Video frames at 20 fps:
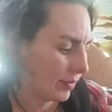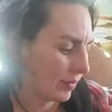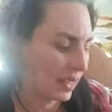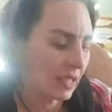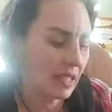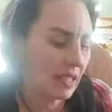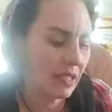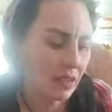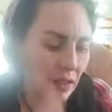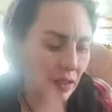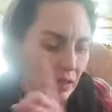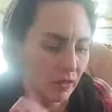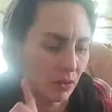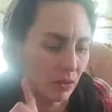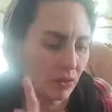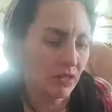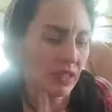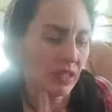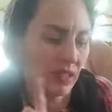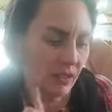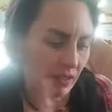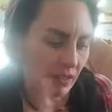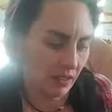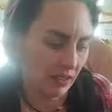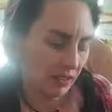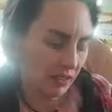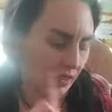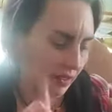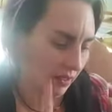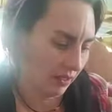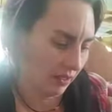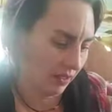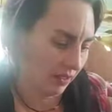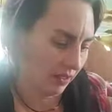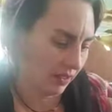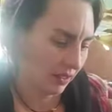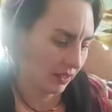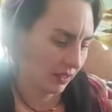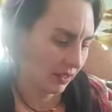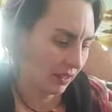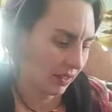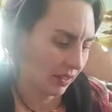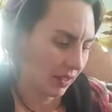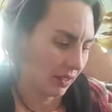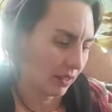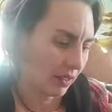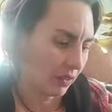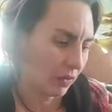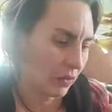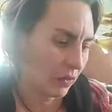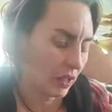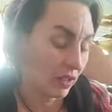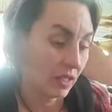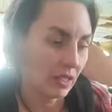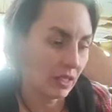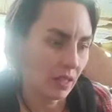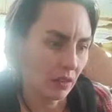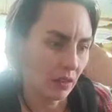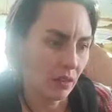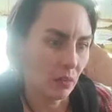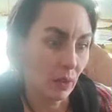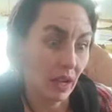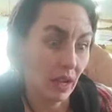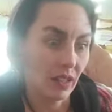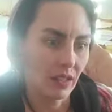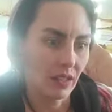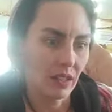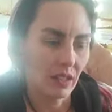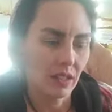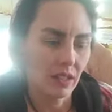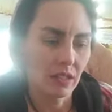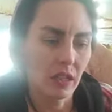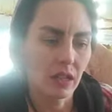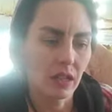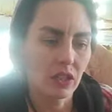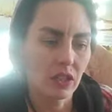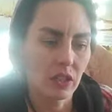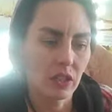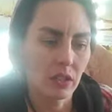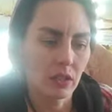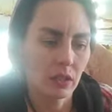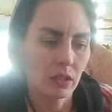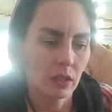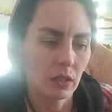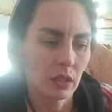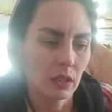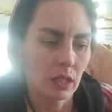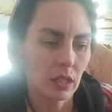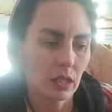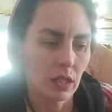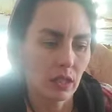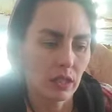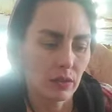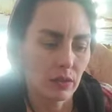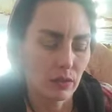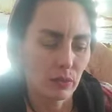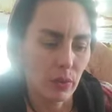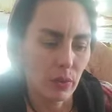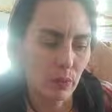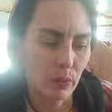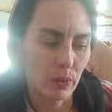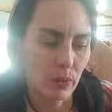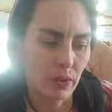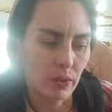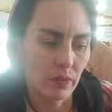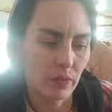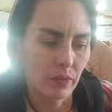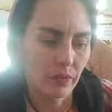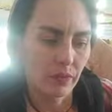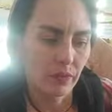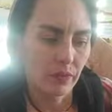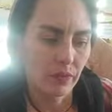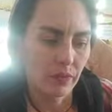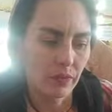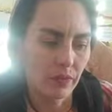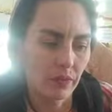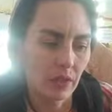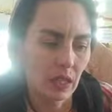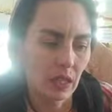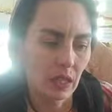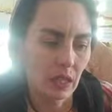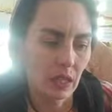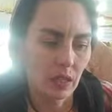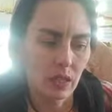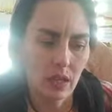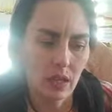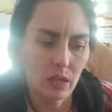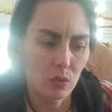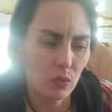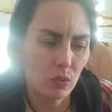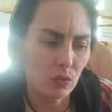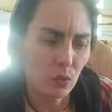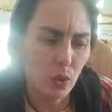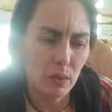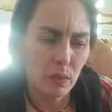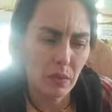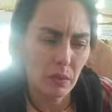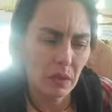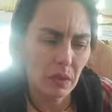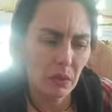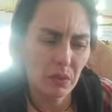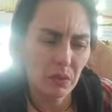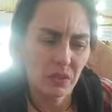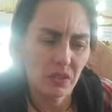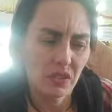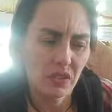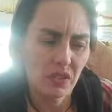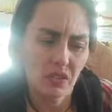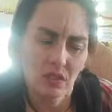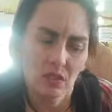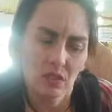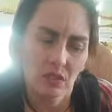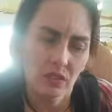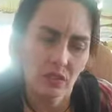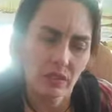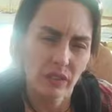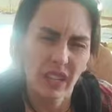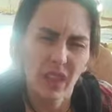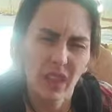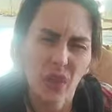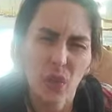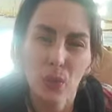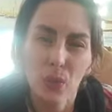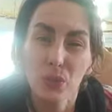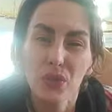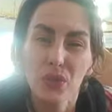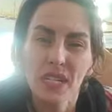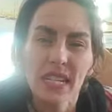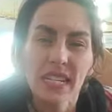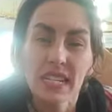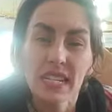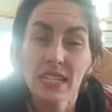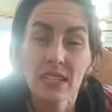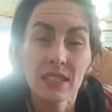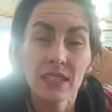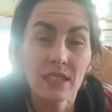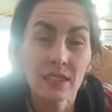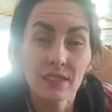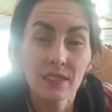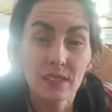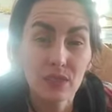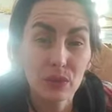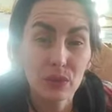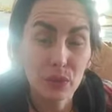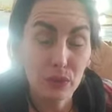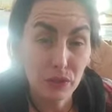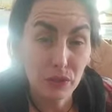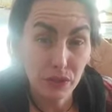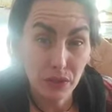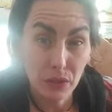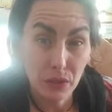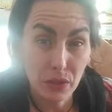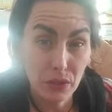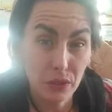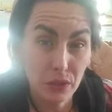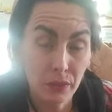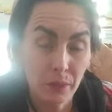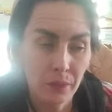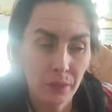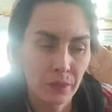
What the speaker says: He and I have always had a very telepathic connection, and I remember at one point, maybe he was 3 or so,